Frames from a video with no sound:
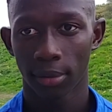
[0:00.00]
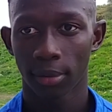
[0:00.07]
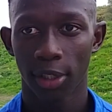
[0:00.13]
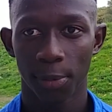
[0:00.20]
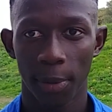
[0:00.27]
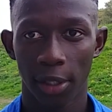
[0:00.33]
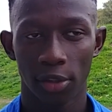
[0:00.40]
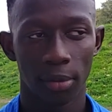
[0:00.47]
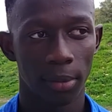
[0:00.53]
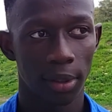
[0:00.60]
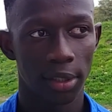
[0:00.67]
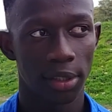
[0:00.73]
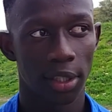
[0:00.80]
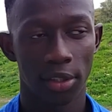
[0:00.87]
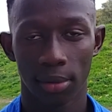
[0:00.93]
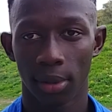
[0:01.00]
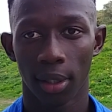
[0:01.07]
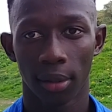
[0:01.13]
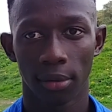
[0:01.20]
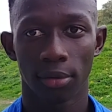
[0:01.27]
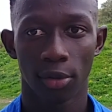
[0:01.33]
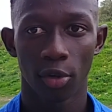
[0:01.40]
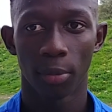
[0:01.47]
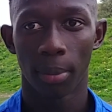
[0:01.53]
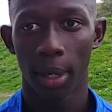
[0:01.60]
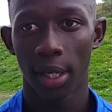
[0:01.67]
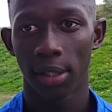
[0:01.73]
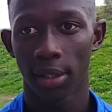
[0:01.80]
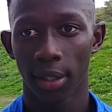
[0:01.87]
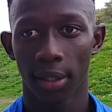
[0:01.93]
Speak to me, it says it's a good
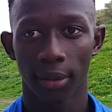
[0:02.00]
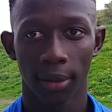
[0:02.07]
place and